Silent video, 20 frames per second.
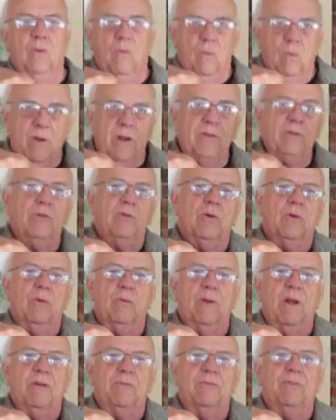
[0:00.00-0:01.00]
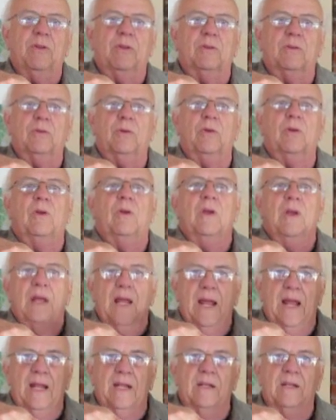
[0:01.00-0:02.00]
one through a red filter
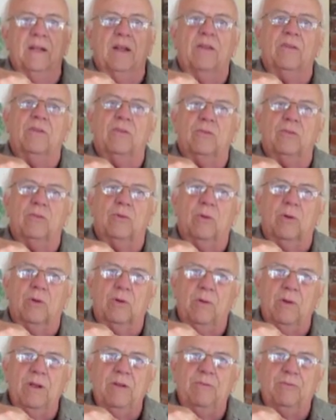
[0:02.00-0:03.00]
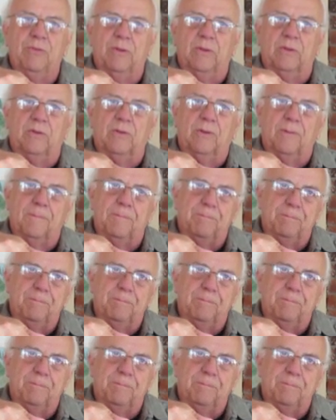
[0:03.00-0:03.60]
and another through a green filter,